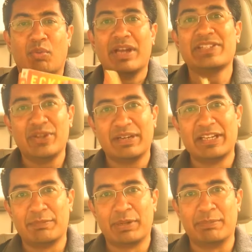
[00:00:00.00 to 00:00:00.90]
What is your
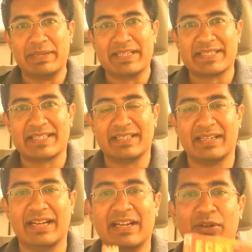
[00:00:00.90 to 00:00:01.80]
inner purpose?
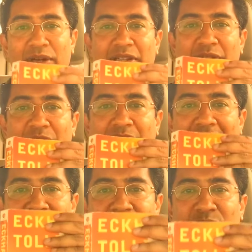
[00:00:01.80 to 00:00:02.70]
According to
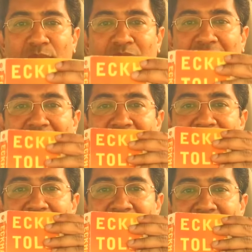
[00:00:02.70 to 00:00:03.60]
Eckhart Tolle
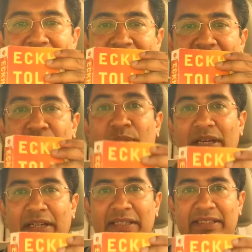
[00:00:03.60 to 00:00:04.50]
in New
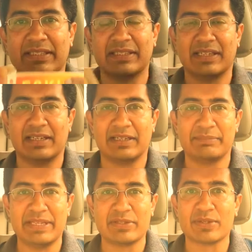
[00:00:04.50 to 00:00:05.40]
Earth,
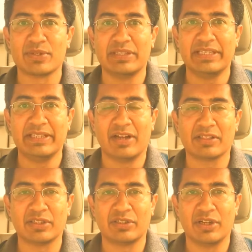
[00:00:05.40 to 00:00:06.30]
he's also the
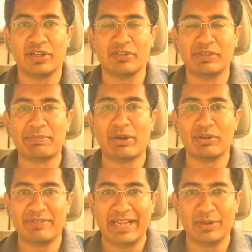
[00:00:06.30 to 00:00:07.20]
author of The Power
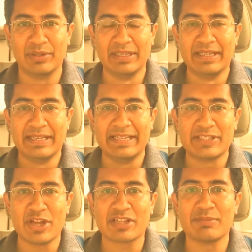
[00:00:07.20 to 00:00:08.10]
of Now, he
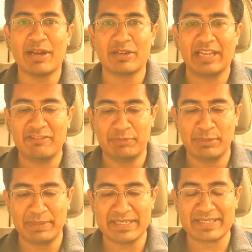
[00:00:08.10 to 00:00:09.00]
talks about life
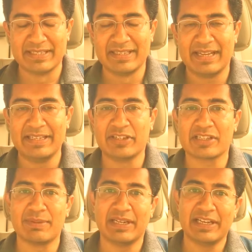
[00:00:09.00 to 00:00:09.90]
purpose. And he
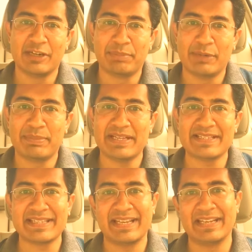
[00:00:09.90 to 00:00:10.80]
talks about an inner
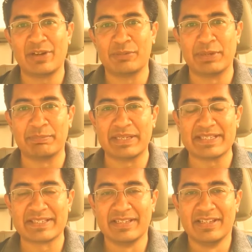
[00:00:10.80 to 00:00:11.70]
purpose and an outer
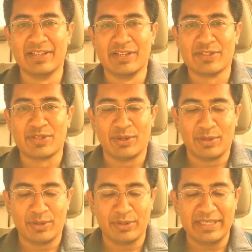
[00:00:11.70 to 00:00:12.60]
purpose.
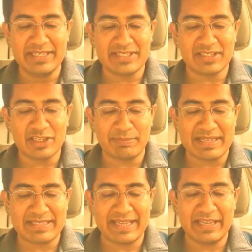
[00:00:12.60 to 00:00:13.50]
So he starts by
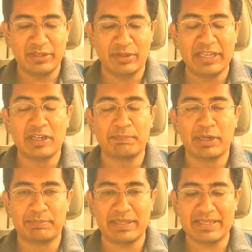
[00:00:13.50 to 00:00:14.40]
saying your inner
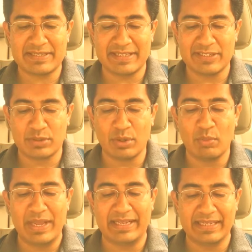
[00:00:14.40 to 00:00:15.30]
purpose is to
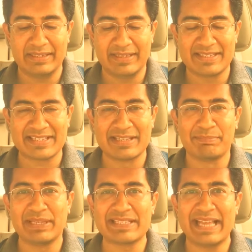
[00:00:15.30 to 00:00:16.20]
awaken. It's as
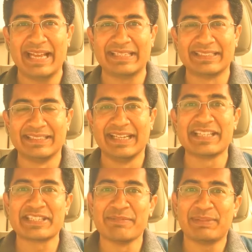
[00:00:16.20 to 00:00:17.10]
simple as that.
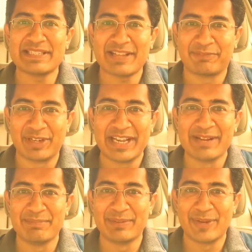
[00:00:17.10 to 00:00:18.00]
It's as simple as that for
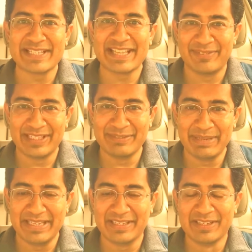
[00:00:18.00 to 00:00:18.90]
him, but what does that really
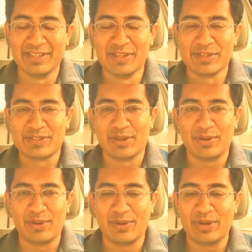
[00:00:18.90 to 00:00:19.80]
mean?
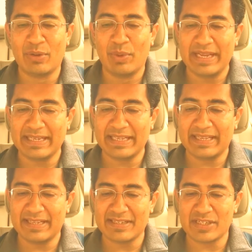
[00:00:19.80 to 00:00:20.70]
So
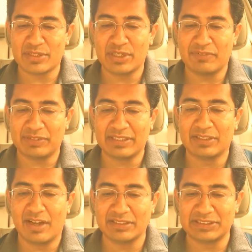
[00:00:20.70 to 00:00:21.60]
awakening is a shift in
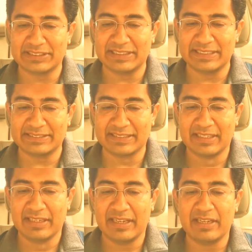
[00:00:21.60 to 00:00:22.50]
consciousness
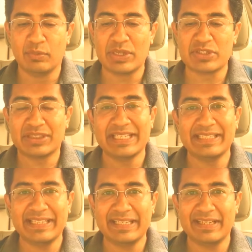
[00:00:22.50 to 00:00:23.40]
in which
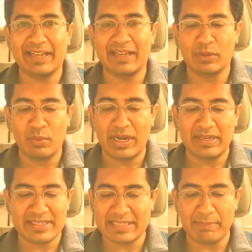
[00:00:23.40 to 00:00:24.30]
thinking and
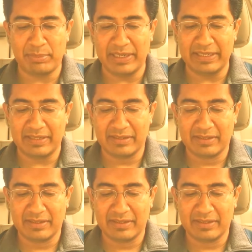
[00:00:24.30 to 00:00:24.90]
awareness separate.